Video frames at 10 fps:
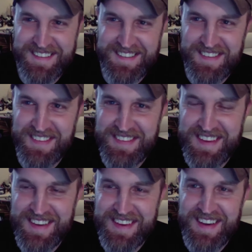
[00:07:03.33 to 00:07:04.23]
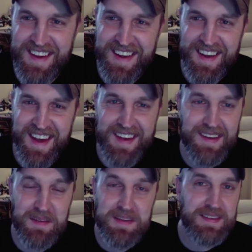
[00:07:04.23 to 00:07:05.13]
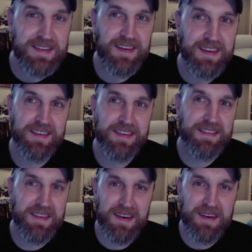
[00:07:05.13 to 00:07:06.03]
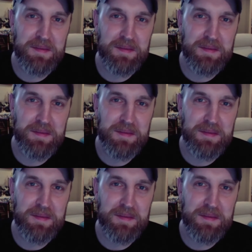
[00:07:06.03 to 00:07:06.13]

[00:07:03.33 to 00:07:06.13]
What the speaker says: Control Z. And just also,